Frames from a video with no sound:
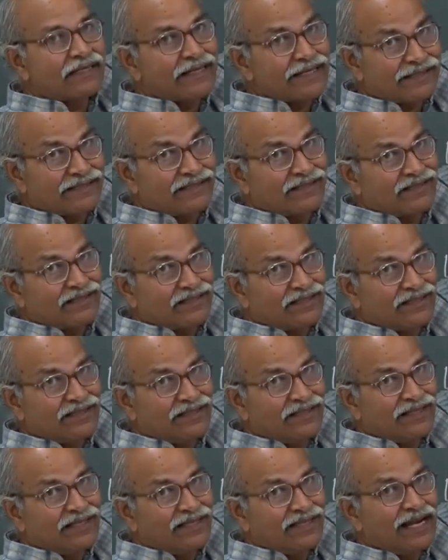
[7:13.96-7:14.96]
rest,
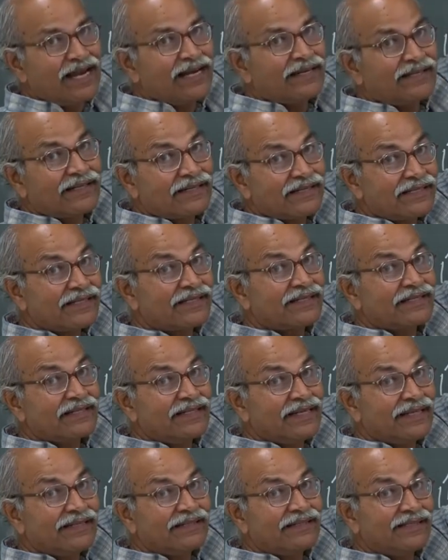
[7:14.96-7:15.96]
and rest
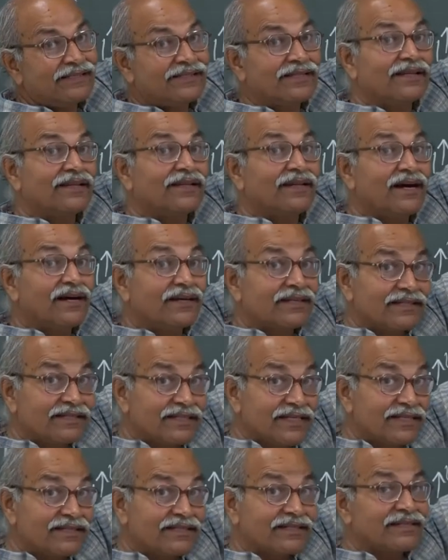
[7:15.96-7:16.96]
length is the
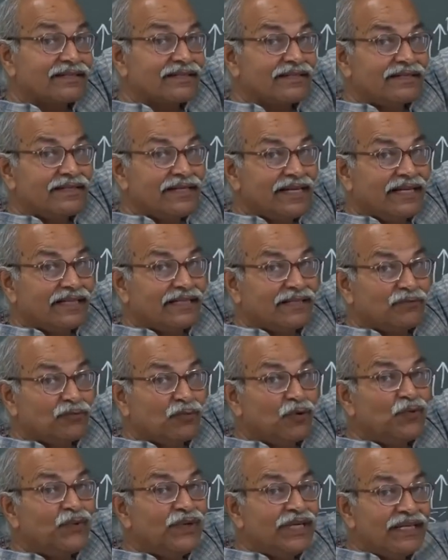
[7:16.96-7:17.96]
largest length,
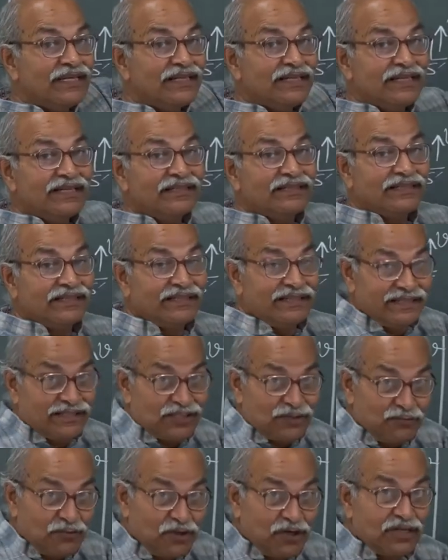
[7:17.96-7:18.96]
moving length is
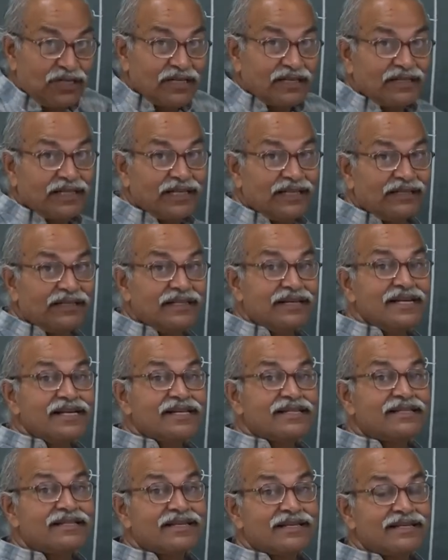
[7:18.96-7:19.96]
smaller than
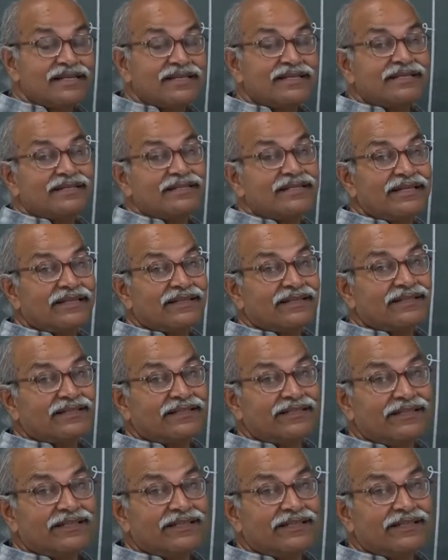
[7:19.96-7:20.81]
the rest length.